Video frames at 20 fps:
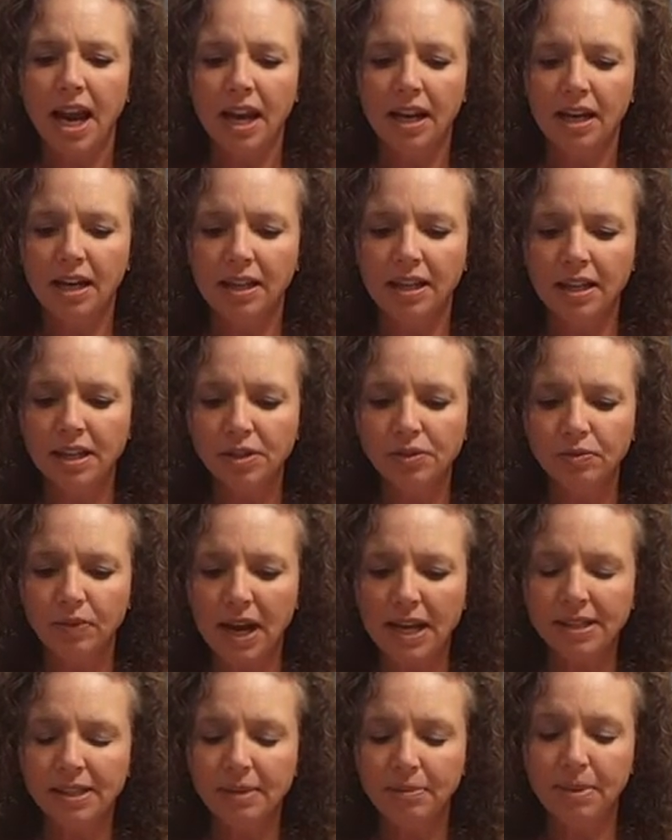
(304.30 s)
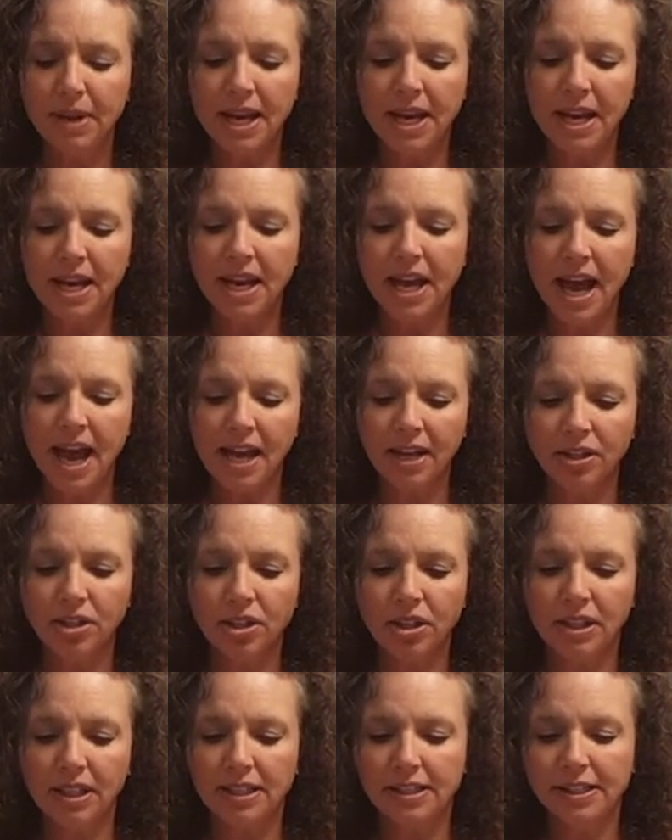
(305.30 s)
and this recipe
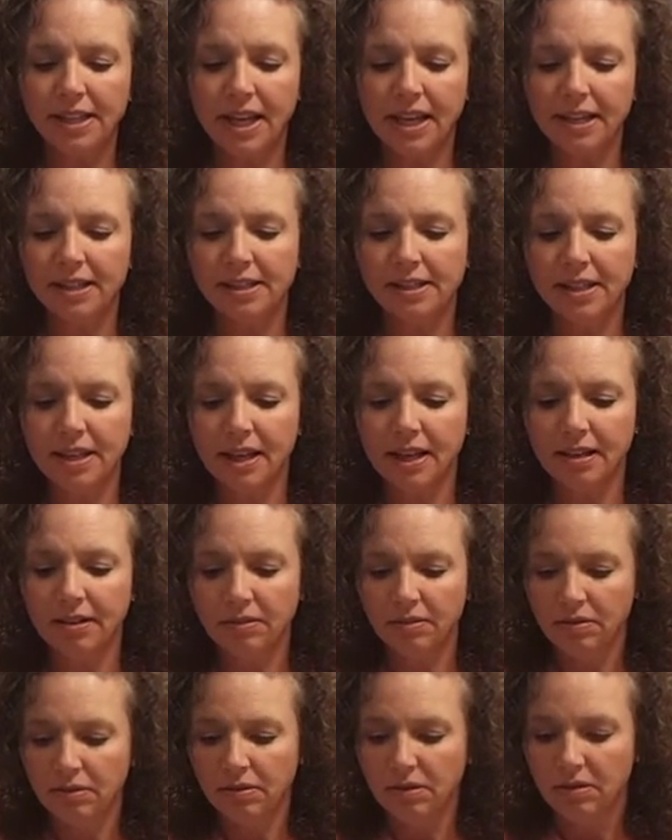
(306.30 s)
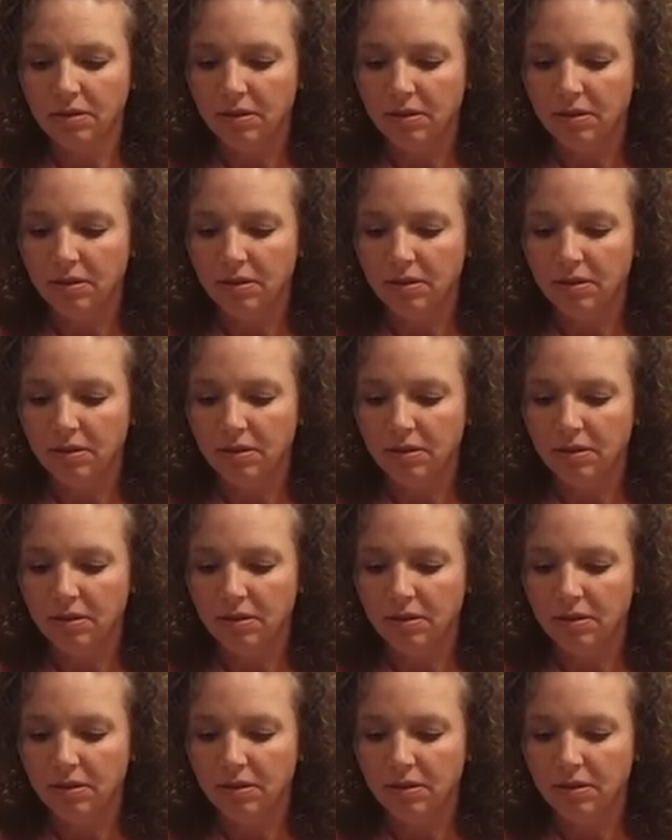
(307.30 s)
actually says that